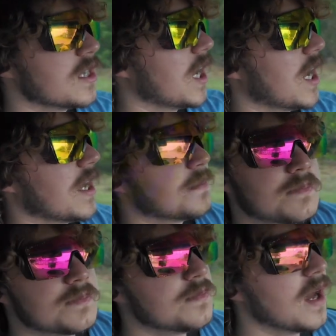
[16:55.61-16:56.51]

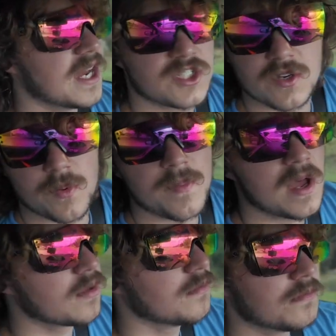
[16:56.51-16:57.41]
I ship them
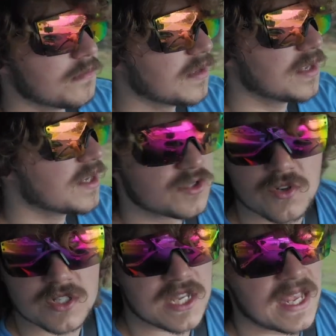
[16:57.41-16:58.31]
out as
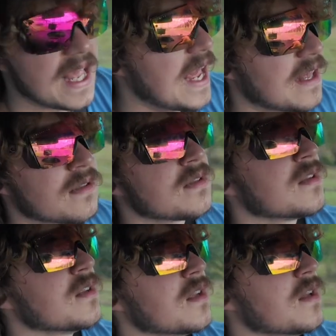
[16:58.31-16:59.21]
soon as I can.
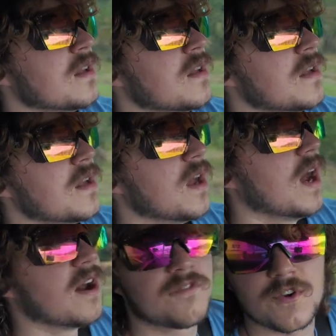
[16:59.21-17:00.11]

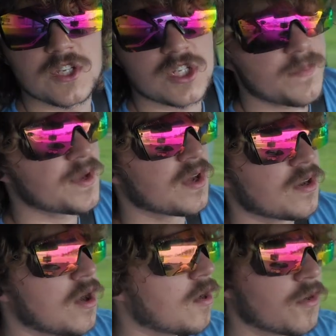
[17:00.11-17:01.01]
Free shipping on
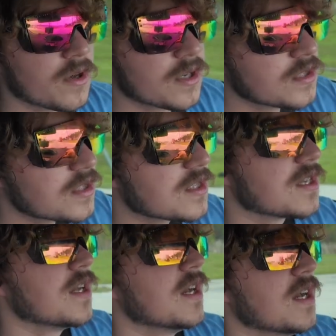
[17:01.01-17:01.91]
all orders.
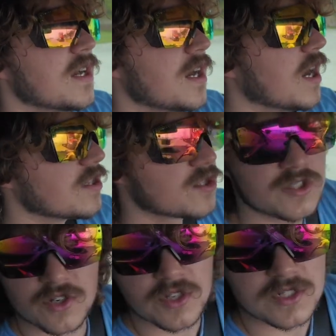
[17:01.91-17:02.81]

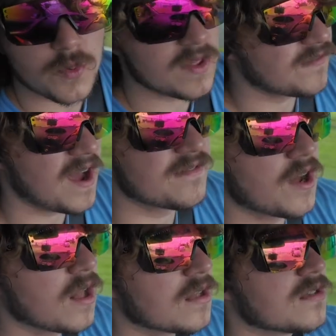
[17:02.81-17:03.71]
Shirts are only
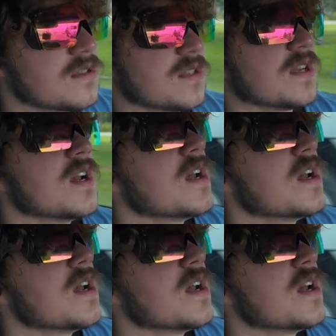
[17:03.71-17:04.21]
$25.